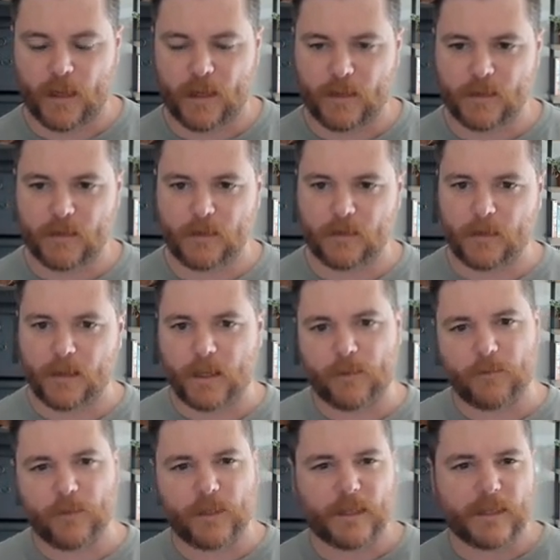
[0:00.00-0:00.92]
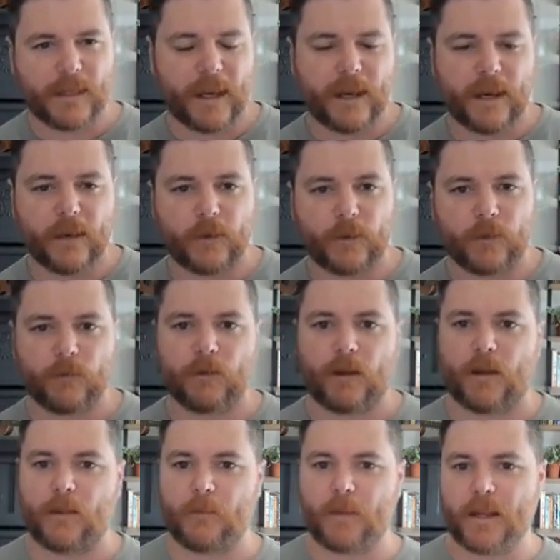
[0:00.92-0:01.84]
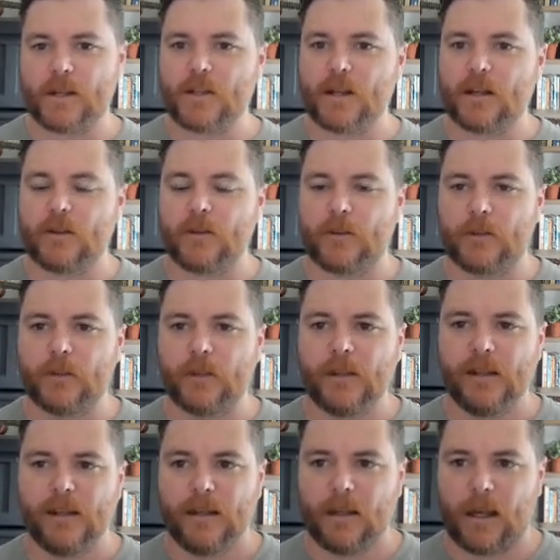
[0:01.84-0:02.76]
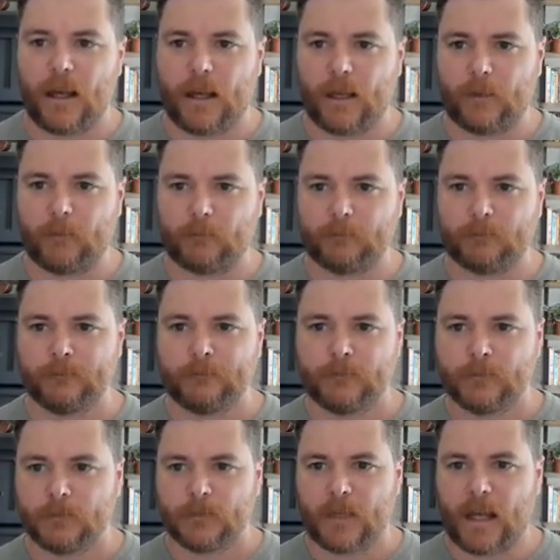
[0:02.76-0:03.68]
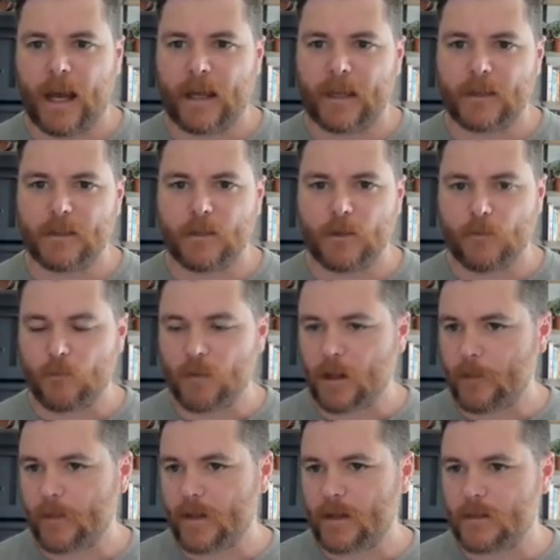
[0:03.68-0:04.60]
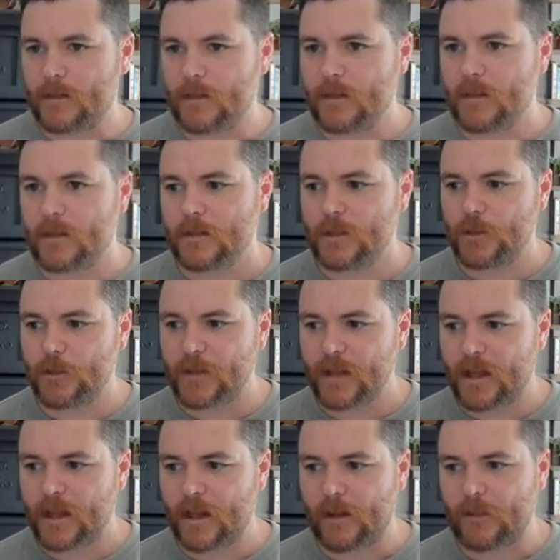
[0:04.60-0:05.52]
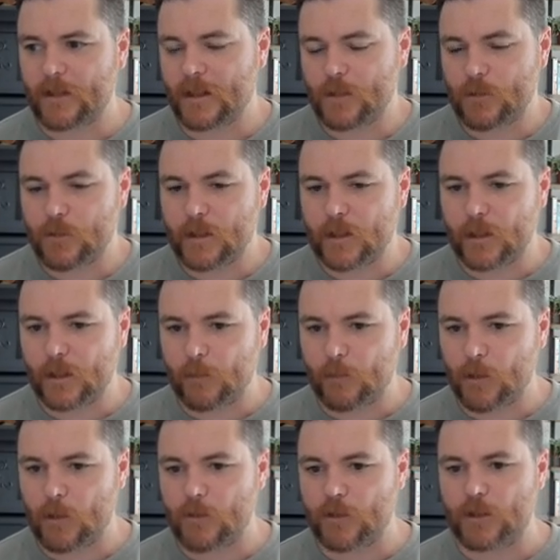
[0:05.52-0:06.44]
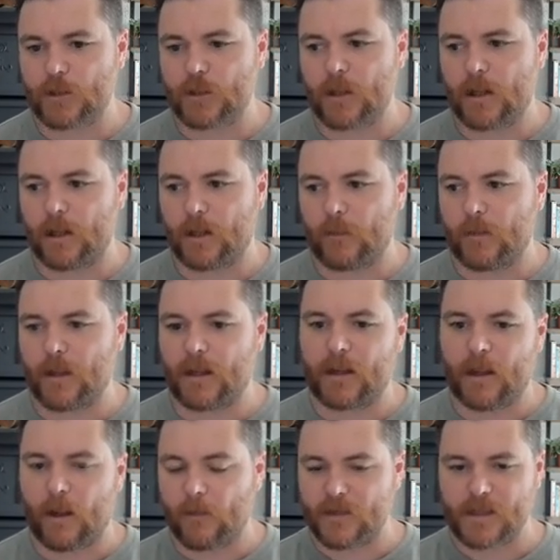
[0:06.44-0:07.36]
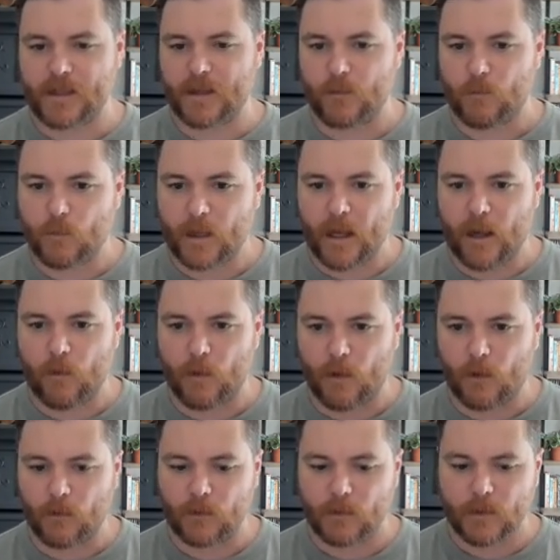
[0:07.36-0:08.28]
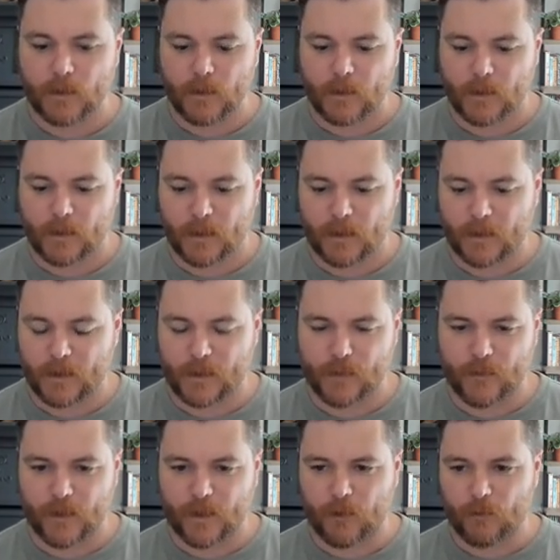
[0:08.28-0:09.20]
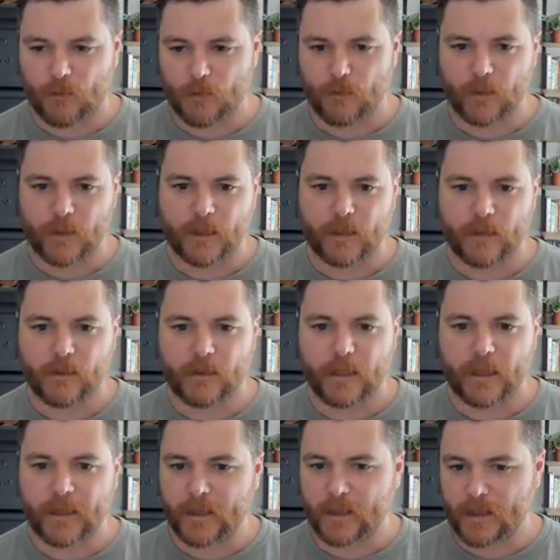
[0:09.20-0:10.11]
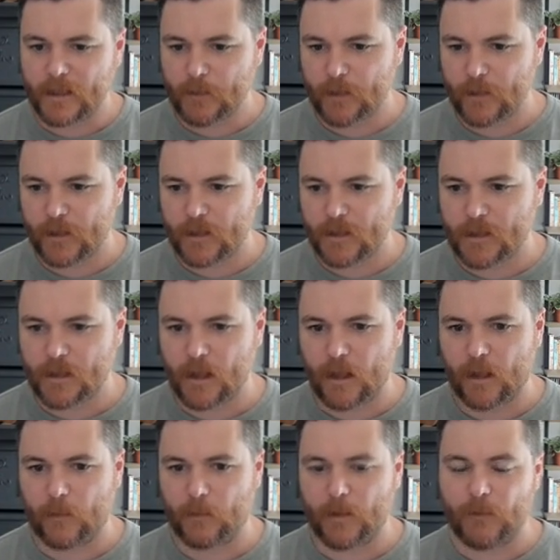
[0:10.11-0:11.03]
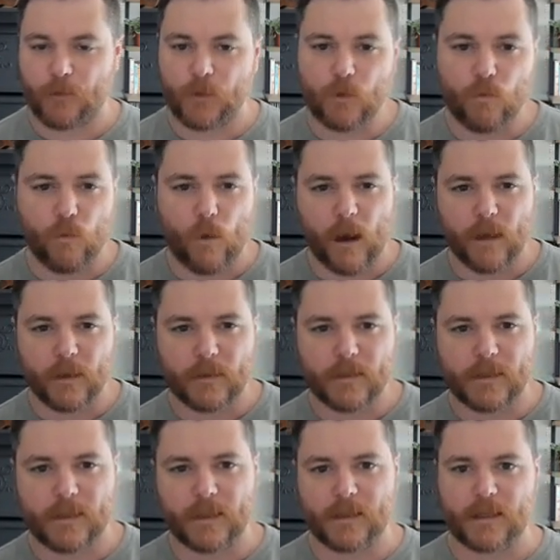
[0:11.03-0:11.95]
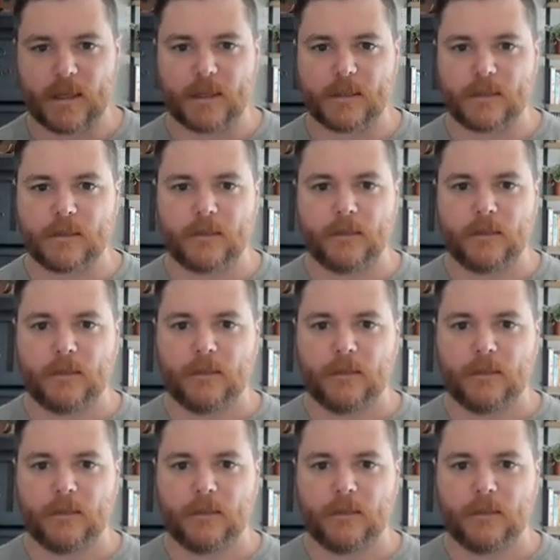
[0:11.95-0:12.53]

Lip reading: that's kind of in the site editor, not in the page editor. I don't recommend doing that. I don't think it's really a good approach, and obviously didn't work out well in his video. It was really clinky experience. If you want CSS